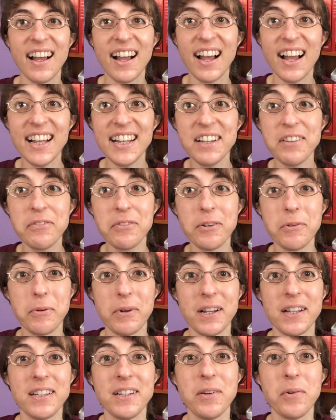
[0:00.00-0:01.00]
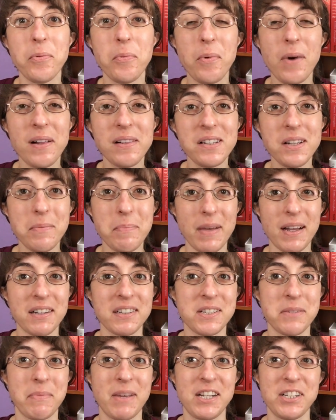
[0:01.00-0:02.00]
Hi everyone, welcome back
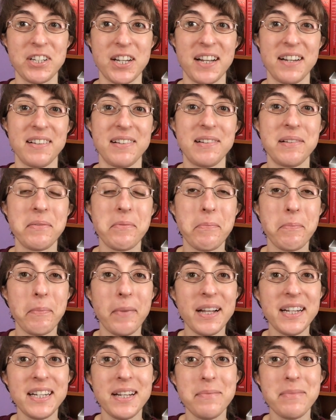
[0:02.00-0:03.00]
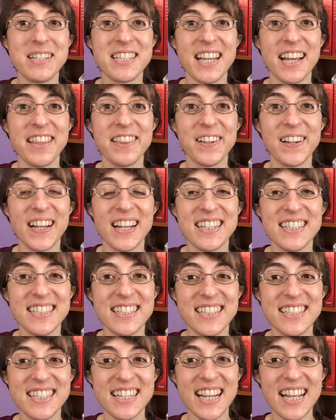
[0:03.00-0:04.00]
to my channel. My name is Heather and
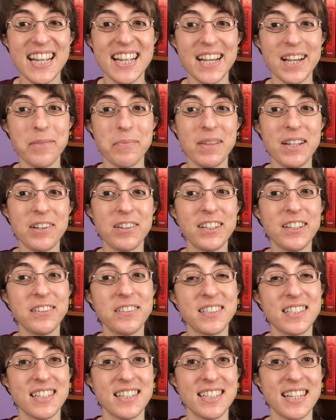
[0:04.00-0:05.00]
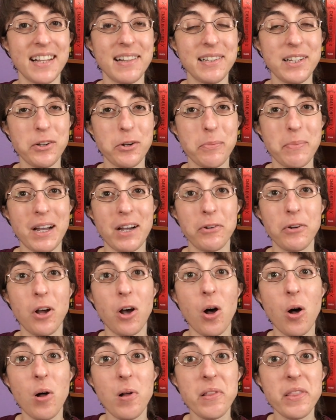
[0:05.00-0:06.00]
today I'm here to tell you about
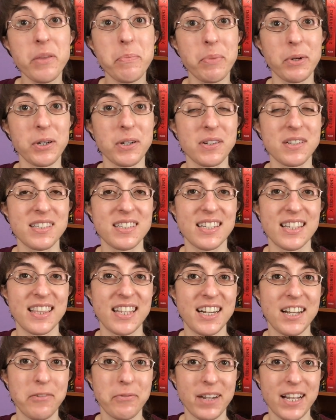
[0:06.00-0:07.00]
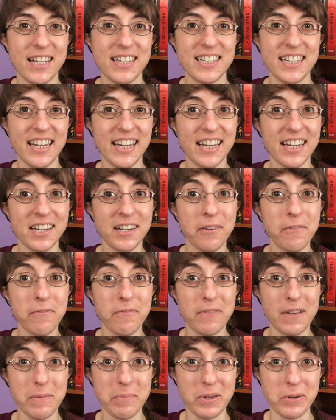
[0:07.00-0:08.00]
all the books that I read in
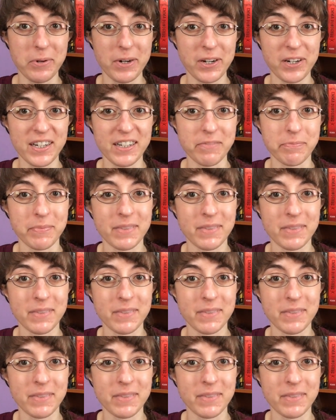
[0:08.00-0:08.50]
February.